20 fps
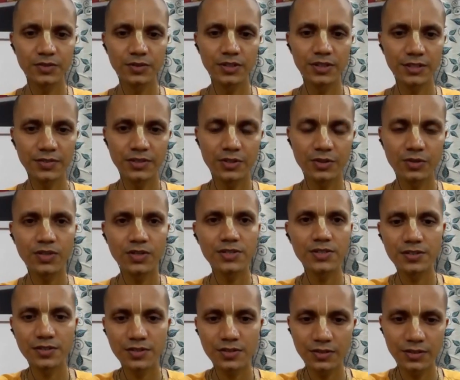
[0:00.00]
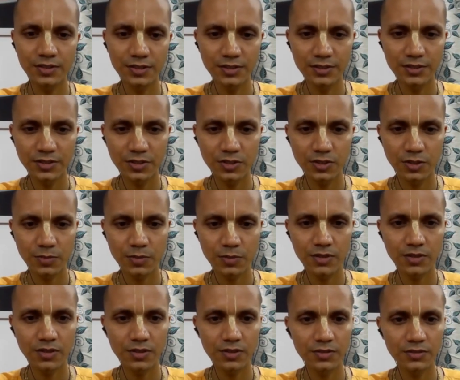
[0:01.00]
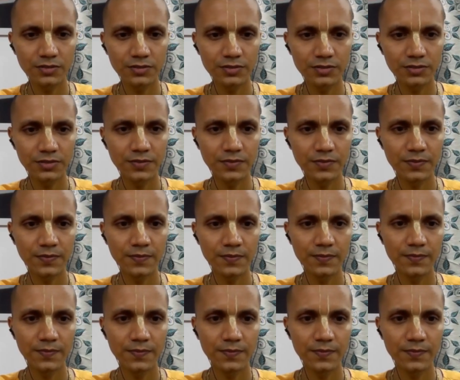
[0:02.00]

Today we are going to discuss on the topic of